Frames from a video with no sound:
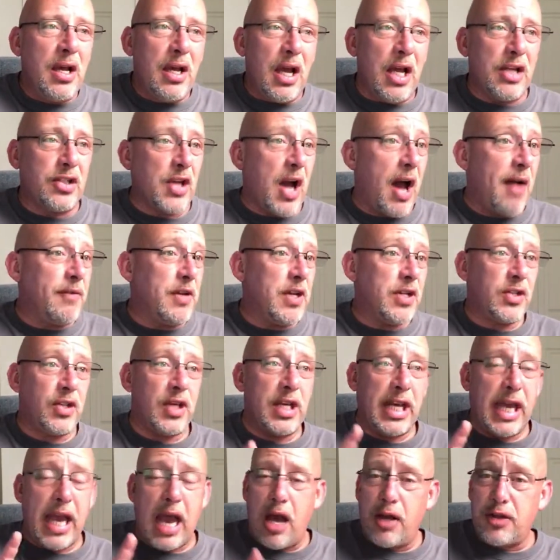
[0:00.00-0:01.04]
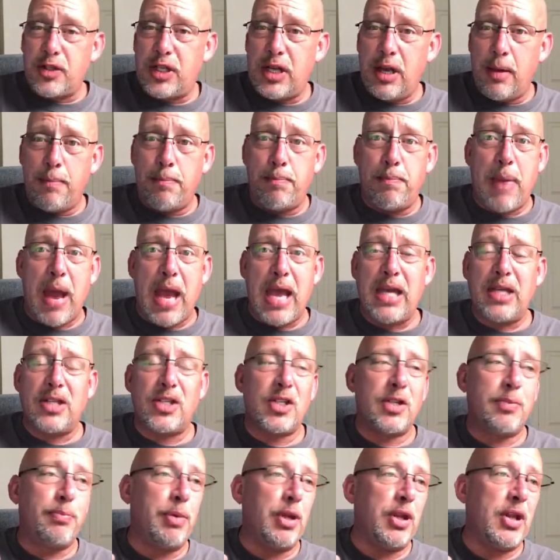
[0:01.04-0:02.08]
It's obviously calcium
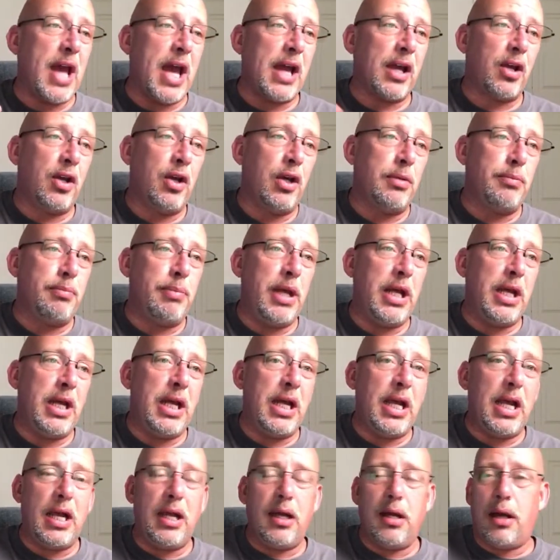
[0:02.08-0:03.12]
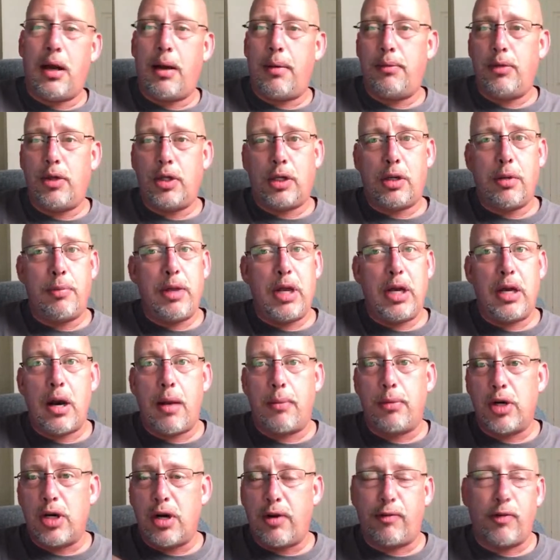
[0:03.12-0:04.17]
based, but that could be um, there could be a
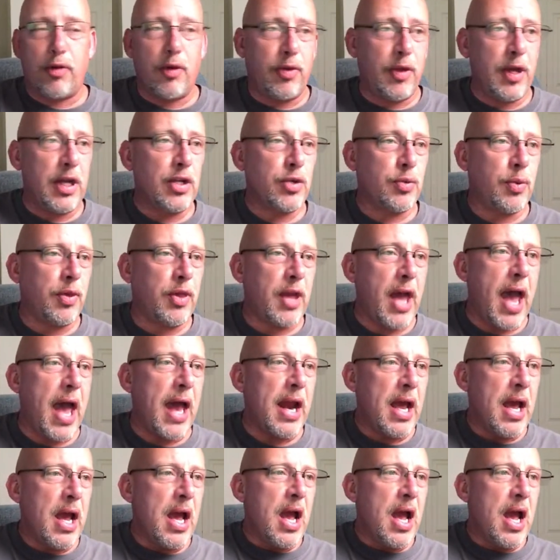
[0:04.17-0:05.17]
number of different things with that.